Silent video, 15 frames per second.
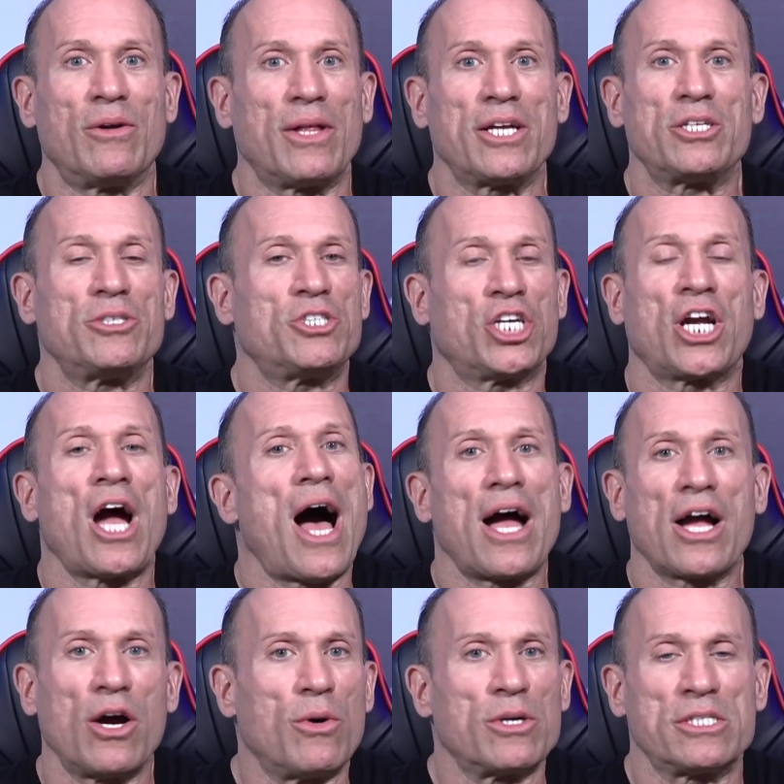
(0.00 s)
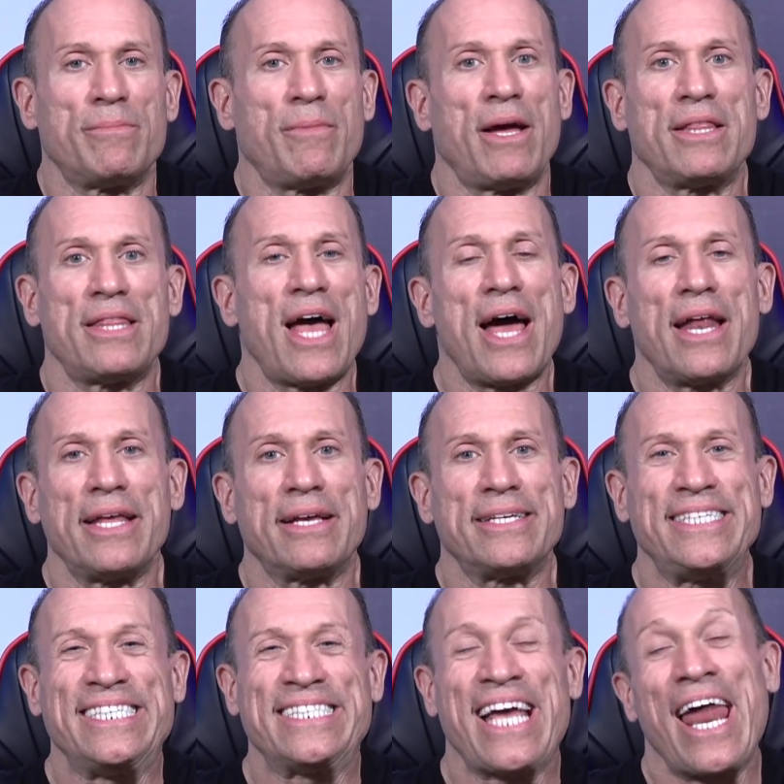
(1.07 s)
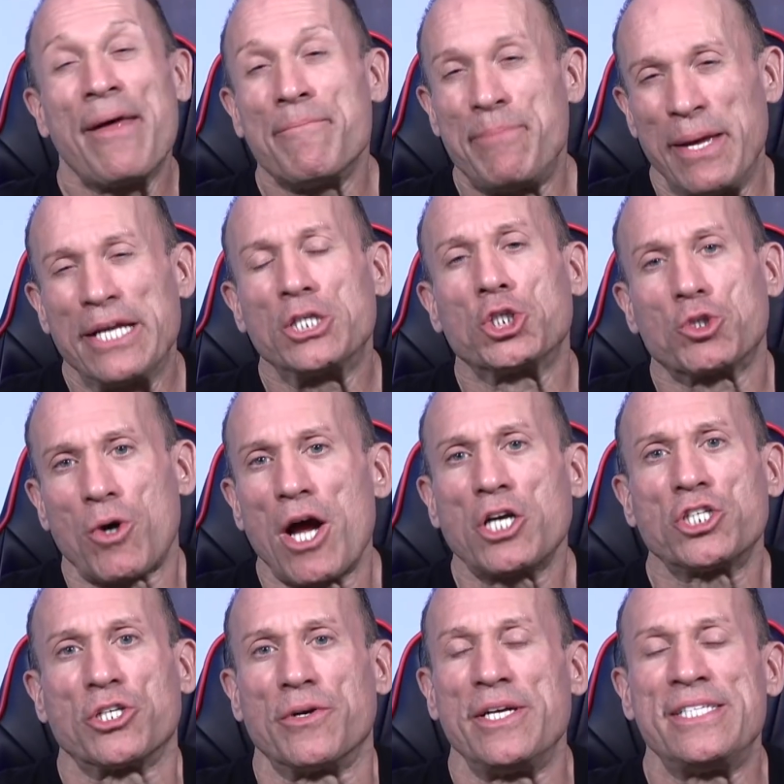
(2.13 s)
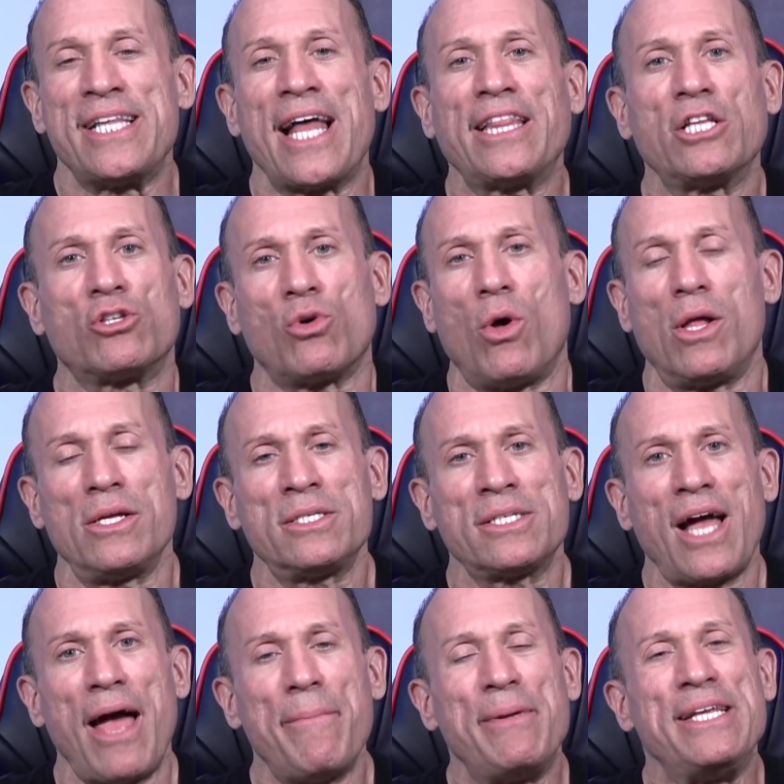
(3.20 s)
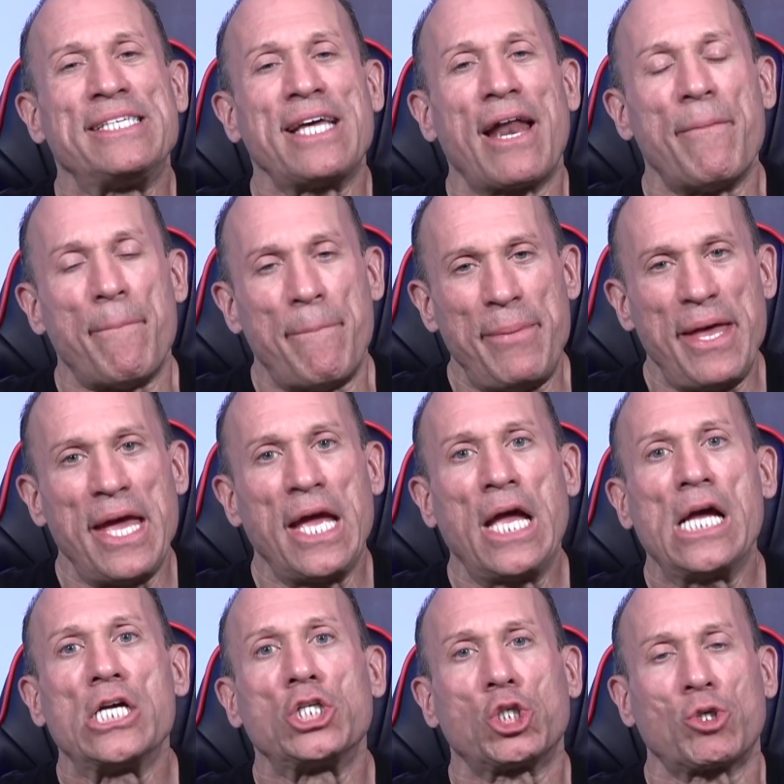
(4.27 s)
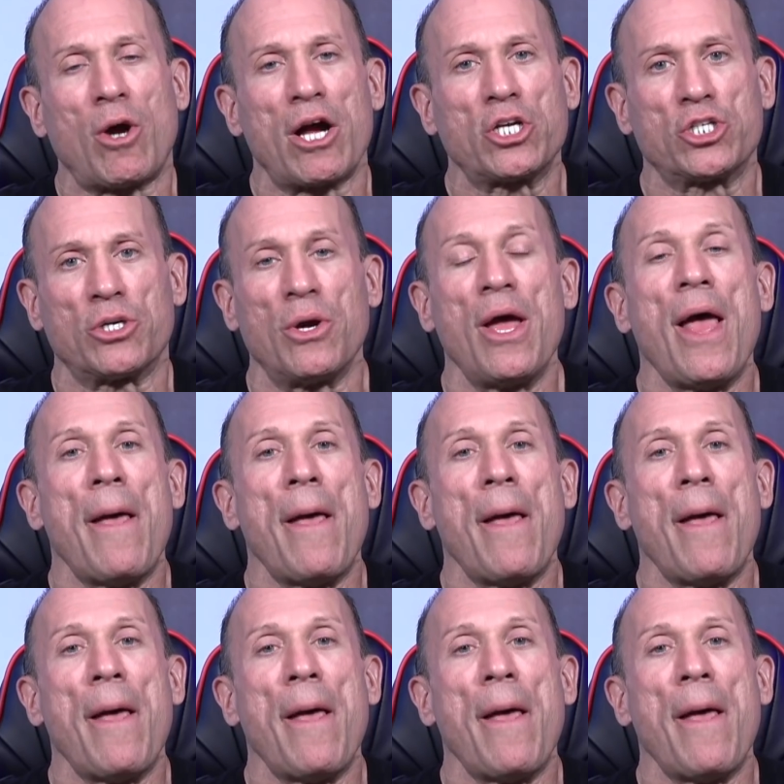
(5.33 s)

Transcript: Chicago or something like that, because he's got a big structure. He's not the tallest guy, but he's got a big structure.